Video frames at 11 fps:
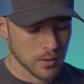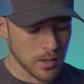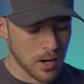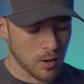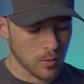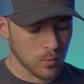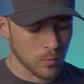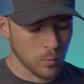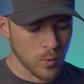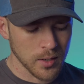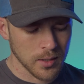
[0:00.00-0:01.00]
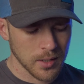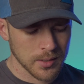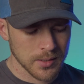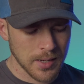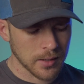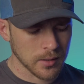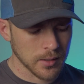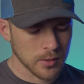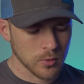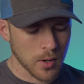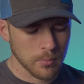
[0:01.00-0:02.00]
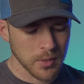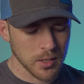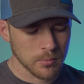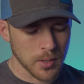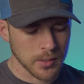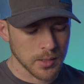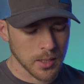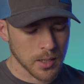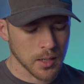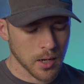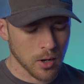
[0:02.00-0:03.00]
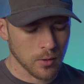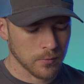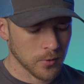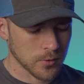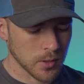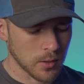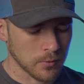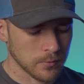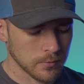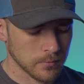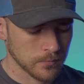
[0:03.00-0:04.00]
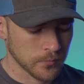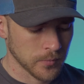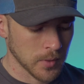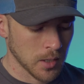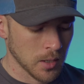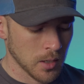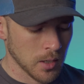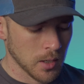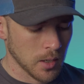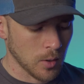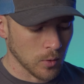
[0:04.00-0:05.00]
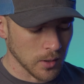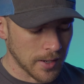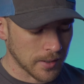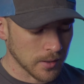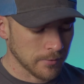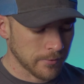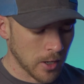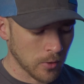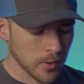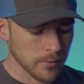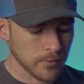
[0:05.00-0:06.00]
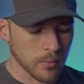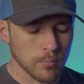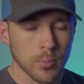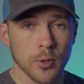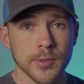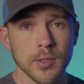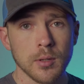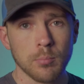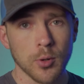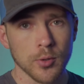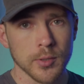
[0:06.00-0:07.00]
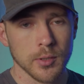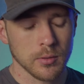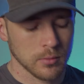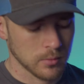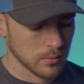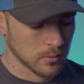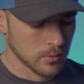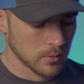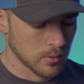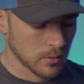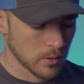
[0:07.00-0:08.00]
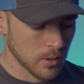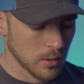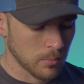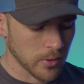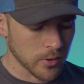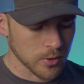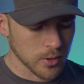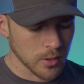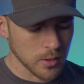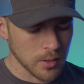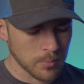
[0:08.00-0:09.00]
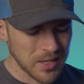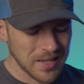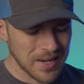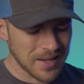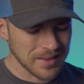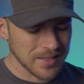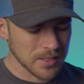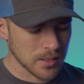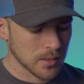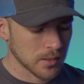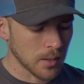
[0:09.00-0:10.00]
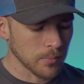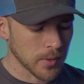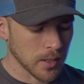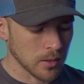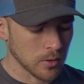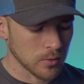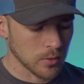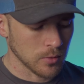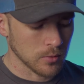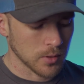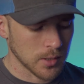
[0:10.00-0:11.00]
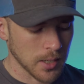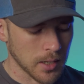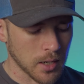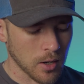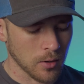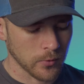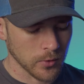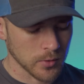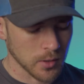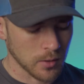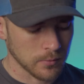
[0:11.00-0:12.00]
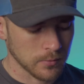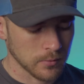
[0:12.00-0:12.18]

Now, what exactly do I mean by taking care of yourself? It will likely vary from person to person, but there should be at least something you do to take care of yourself.